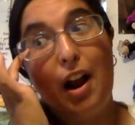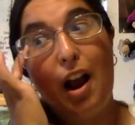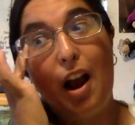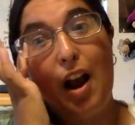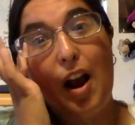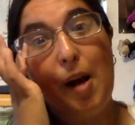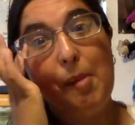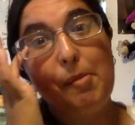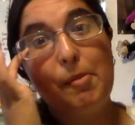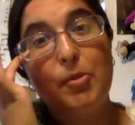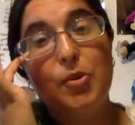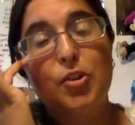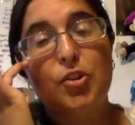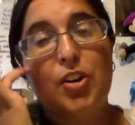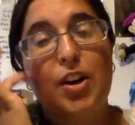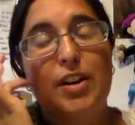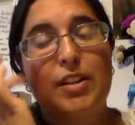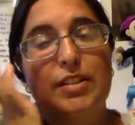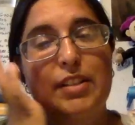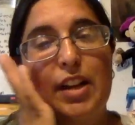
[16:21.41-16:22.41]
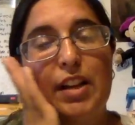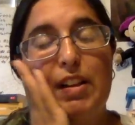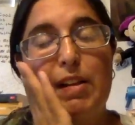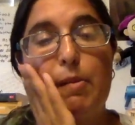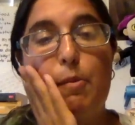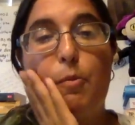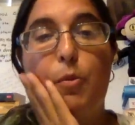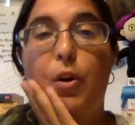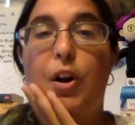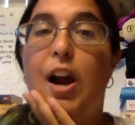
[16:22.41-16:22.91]
I'm just trying to stay a little
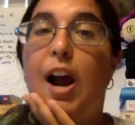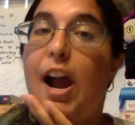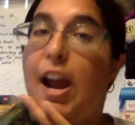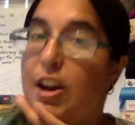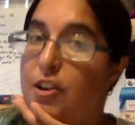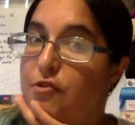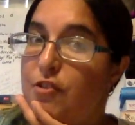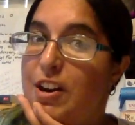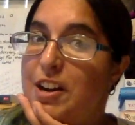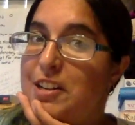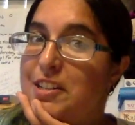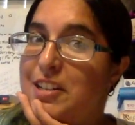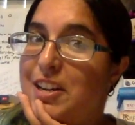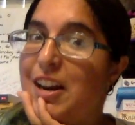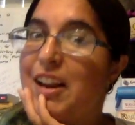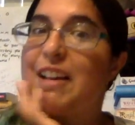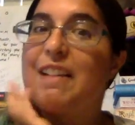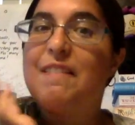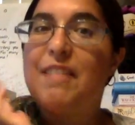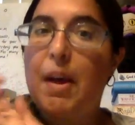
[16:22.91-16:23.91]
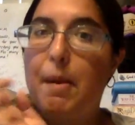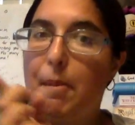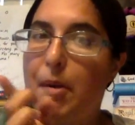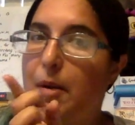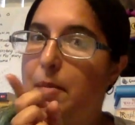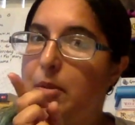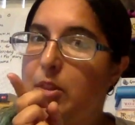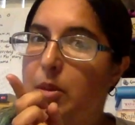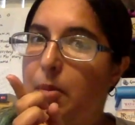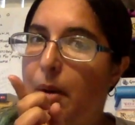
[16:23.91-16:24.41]
bit more hydrated today. That might
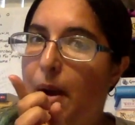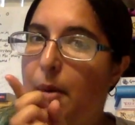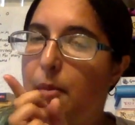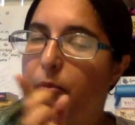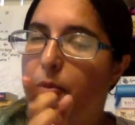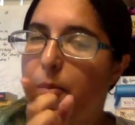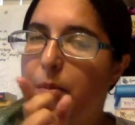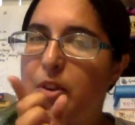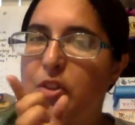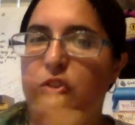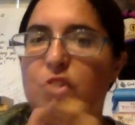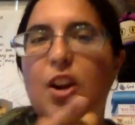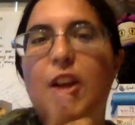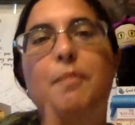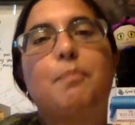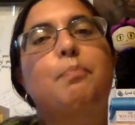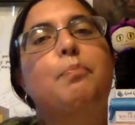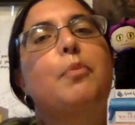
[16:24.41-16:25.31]
have been the problem from yesterday.